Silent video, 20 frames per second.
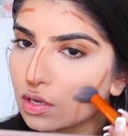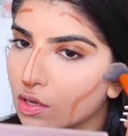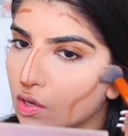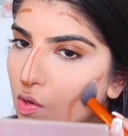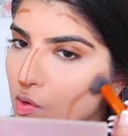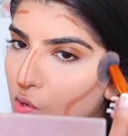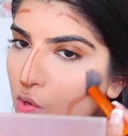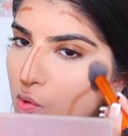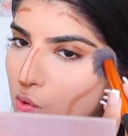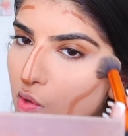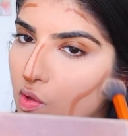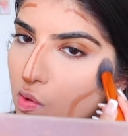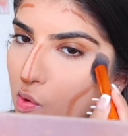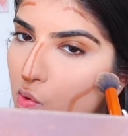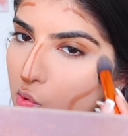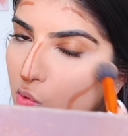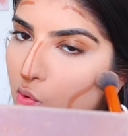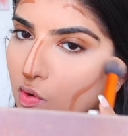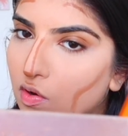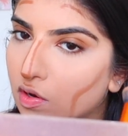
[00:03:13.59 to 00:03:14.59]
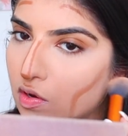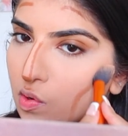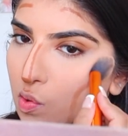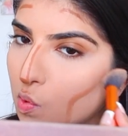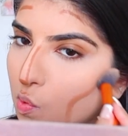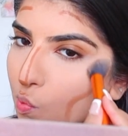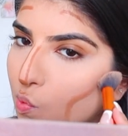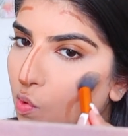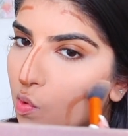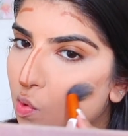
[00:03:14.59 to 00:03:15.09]
And now I'm just
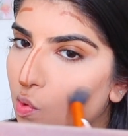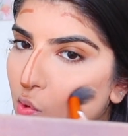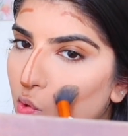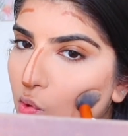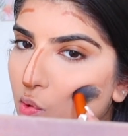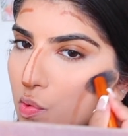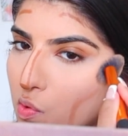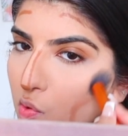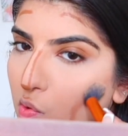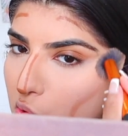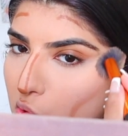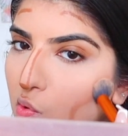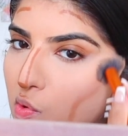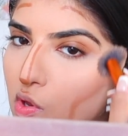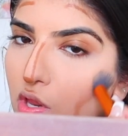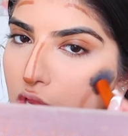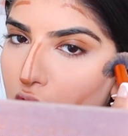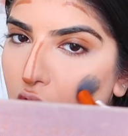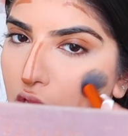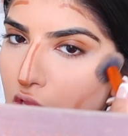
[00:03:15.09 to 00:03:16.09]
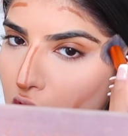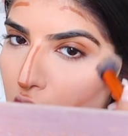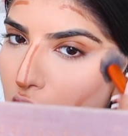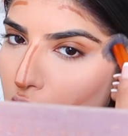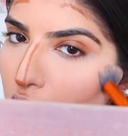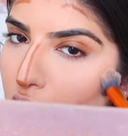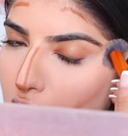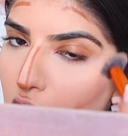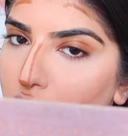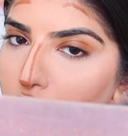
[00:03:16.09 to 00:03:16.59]
going to blend that in with my Real
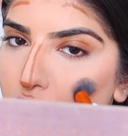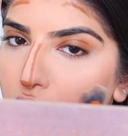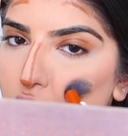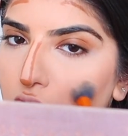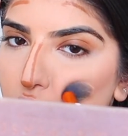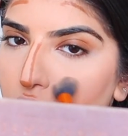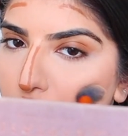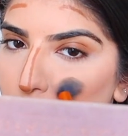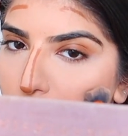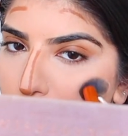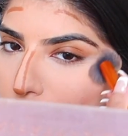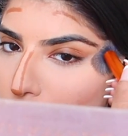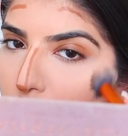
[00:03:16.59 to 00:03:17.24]
Techniques brush.